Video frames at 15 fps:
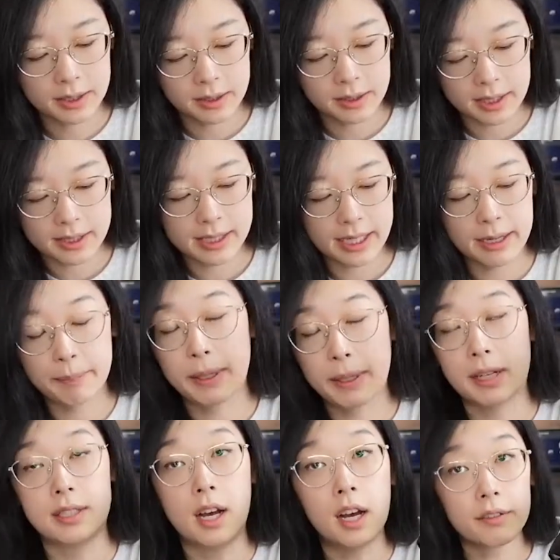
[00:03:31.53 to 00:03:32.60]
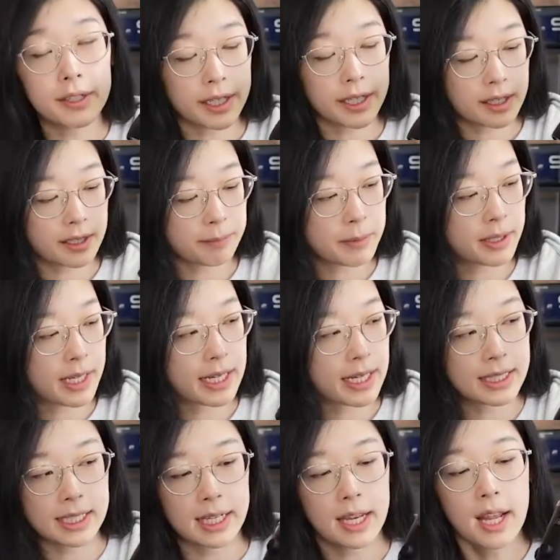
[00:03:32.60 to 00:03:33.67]
it to the stand, but it's already come
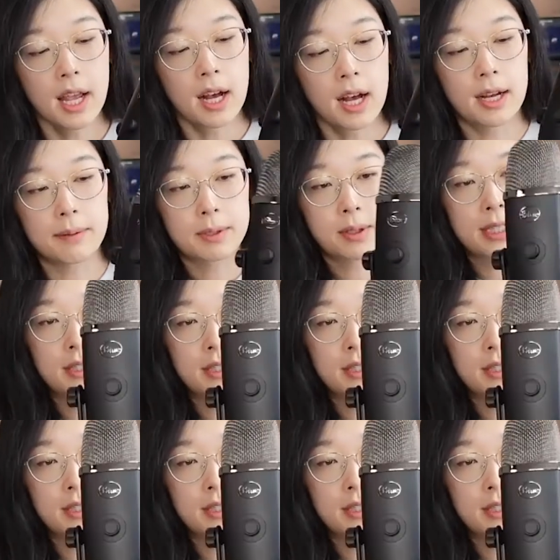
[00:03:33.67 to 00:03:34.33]
connected. So